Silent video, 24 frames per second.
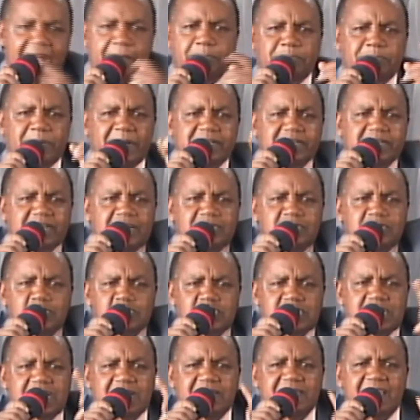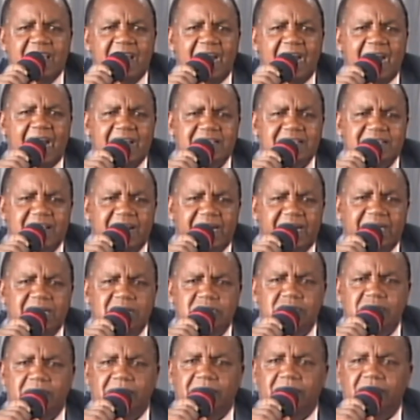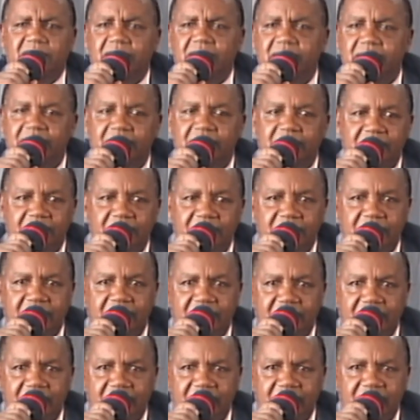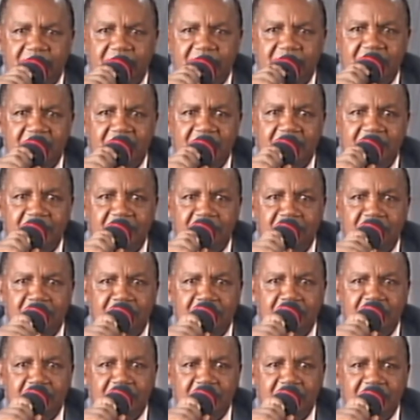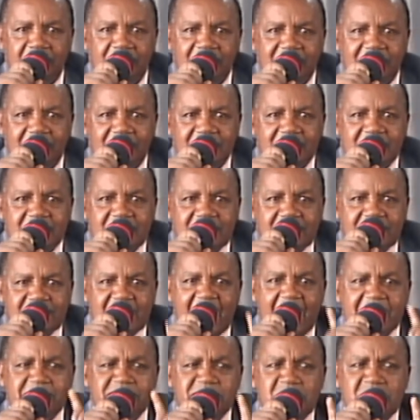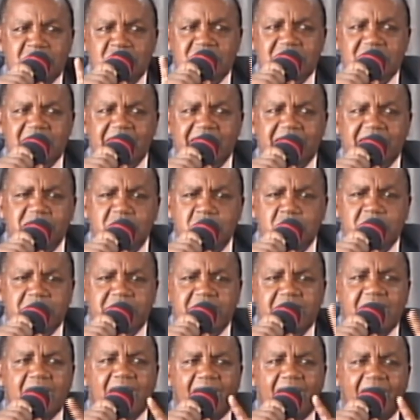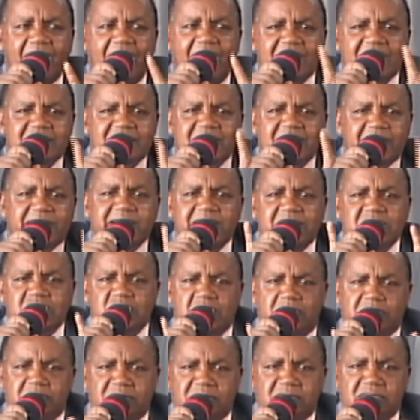picture you see there has a reason. That music you hear has a reason.